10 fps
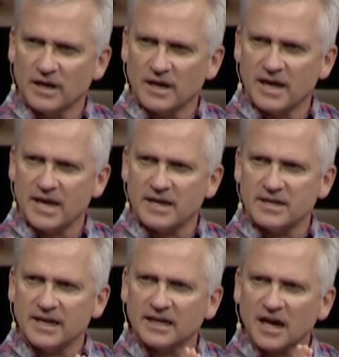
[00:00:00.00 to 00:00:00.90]
and
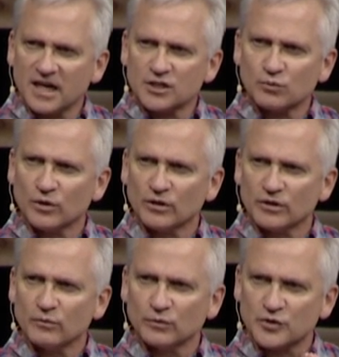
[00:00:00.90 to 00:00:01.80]
that God's
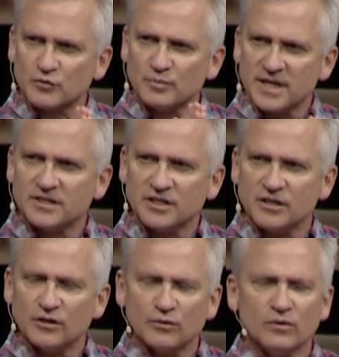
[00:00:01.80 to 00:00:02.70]
word will speak to
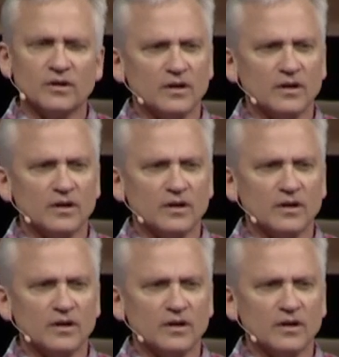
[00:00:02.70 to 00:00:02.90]
you